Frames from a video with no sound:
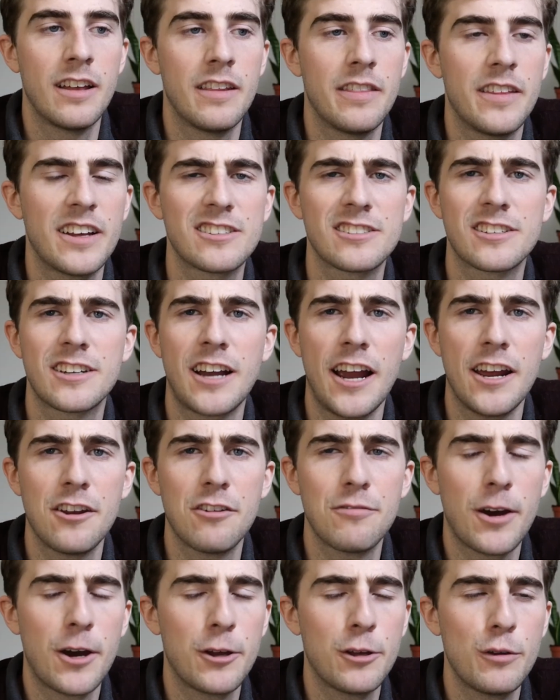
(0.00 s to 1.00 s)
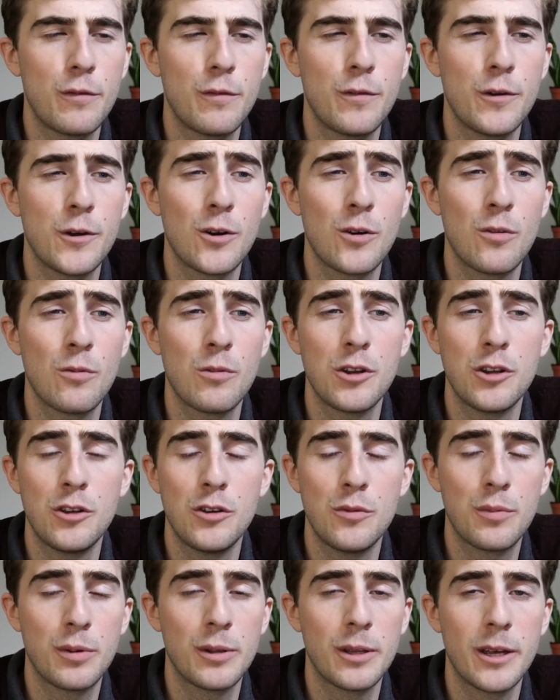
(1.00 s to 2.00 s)
That's kind of how you feel when you
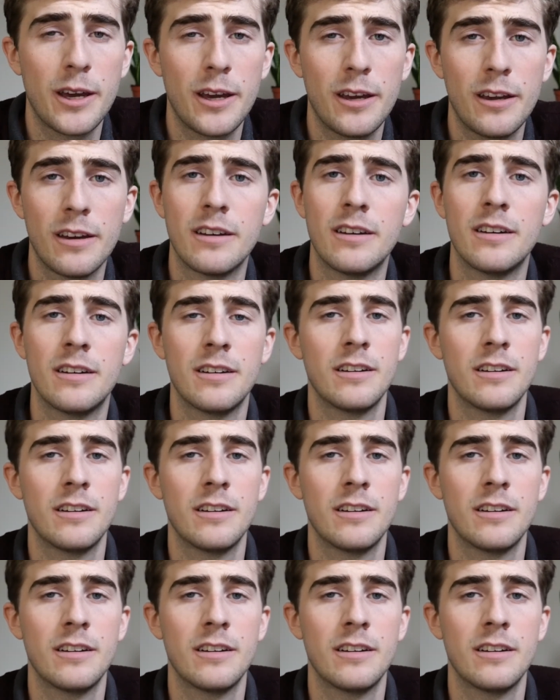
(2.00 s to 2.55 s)
play